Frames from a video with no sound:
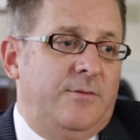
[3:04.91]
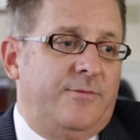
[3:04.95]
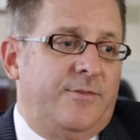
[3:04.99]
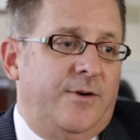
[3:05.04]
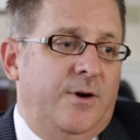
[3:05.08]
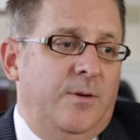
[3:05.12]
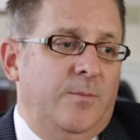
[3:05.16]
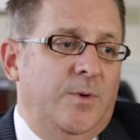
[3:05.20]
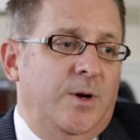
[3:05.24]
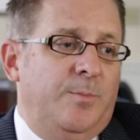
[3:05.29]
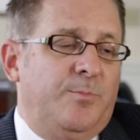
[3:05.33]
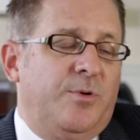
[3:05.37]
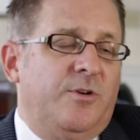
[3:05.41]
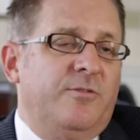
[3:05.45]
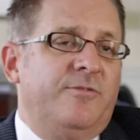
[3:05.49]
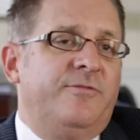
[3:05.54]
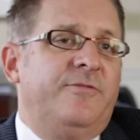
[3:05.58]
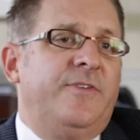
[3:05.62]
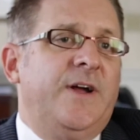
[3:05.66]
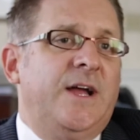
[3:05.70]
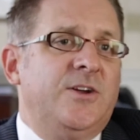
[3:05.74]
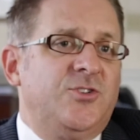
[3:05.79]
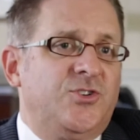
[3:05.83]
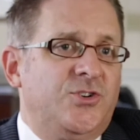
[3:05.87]
from a
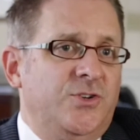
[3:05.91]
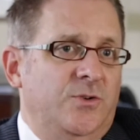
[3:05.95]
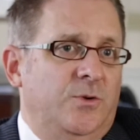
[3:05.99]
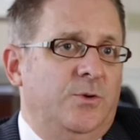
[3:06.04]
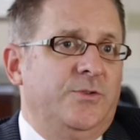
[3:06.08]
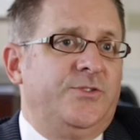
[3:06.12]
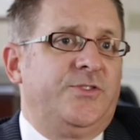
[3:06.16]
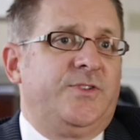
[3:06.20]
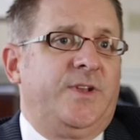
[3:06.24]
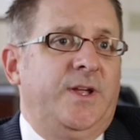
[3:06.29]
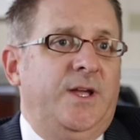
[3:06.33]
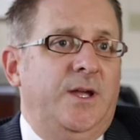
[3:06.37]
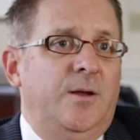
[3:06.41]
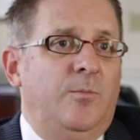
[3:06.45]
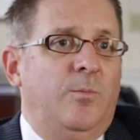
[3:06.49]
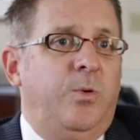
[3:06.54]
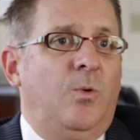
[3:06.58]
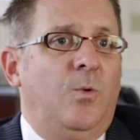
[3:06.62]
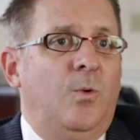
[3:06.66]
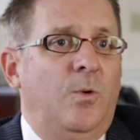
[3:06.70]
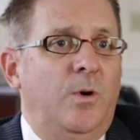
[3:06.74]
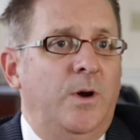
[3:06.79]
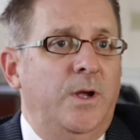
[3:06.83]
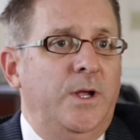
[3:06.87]
professional
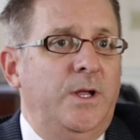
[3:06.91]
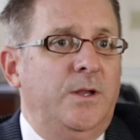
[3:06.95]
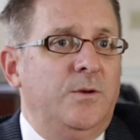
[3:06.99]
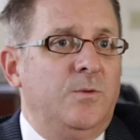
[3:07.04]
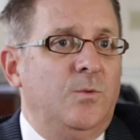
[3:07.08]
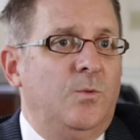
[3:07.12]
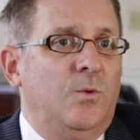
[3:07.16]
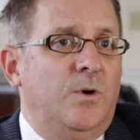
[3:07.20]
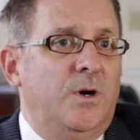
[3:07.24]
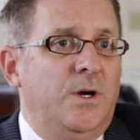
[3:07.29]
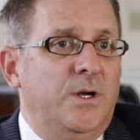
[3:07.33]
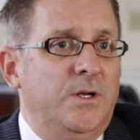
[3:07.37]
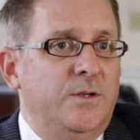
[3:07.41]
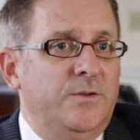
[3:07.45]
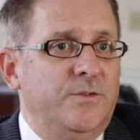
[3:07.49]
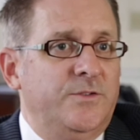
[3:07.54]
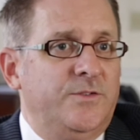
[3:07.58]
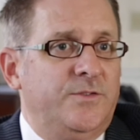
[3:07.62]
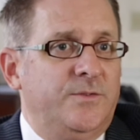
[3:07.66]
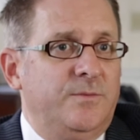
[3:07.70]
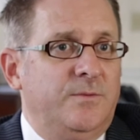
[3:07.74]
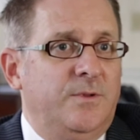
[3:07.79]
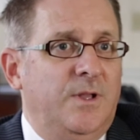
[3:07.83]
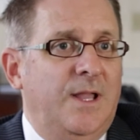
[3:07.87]
standpoint
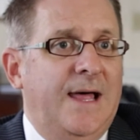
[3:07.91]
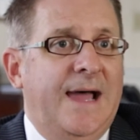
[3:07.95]
was